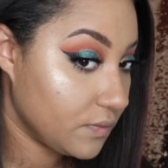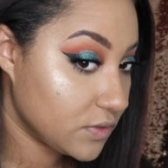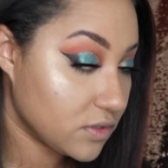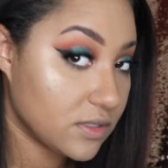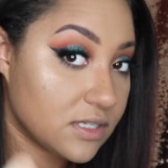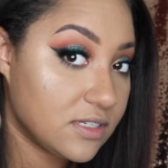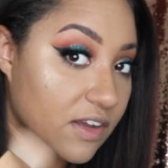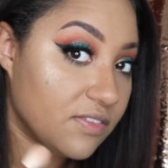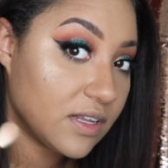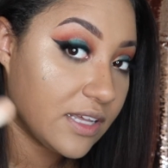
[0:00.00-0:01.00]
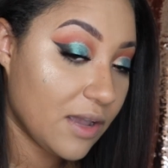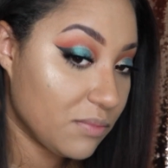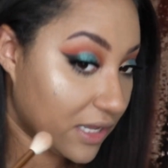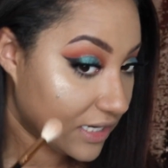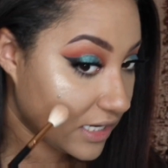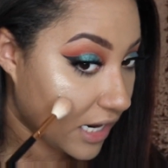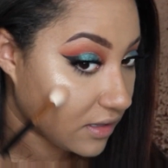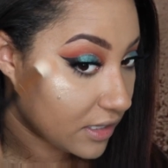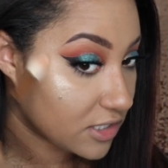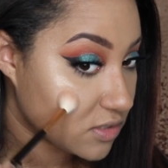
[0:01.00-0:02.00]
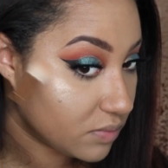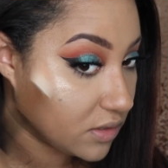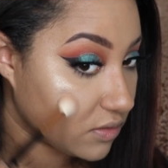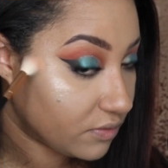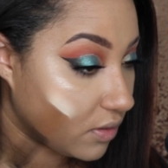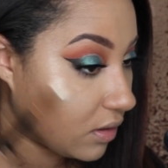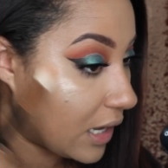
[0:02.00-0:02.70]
So this is definitely a blinding highlight. It's beautiful.